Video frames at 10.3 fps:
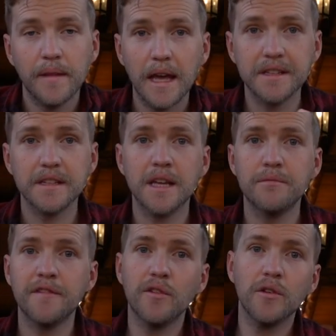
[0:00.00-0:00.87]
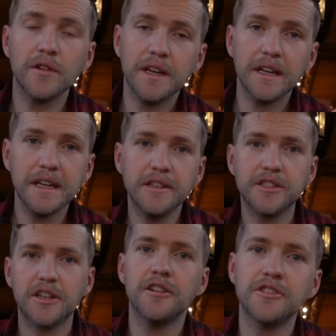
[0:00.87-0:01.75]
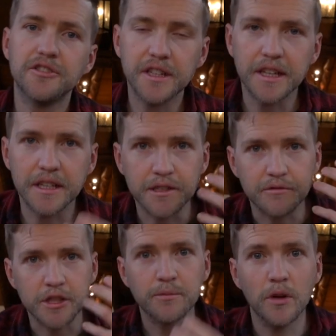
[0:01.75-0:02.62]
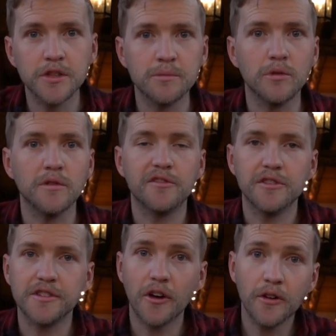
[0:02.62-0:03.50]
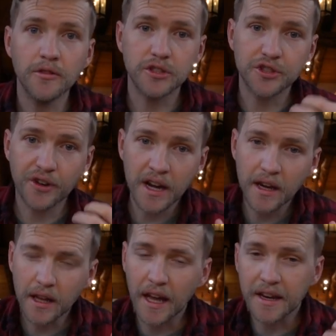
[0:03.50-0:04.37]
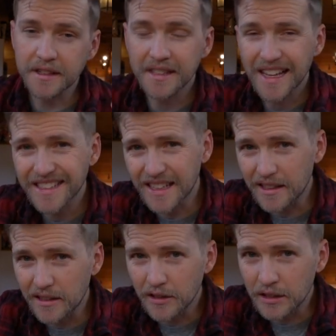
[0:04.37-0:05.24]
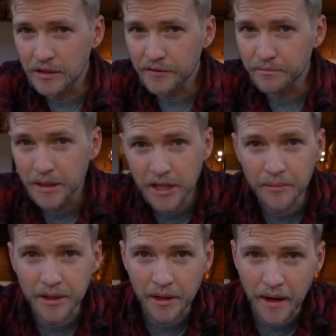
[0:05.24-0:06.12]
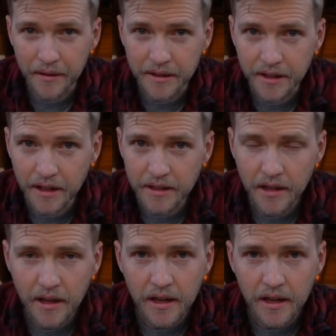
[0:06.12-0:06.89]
As I said before, each country is responsible for its own training and assessing of becoming a mountain guide.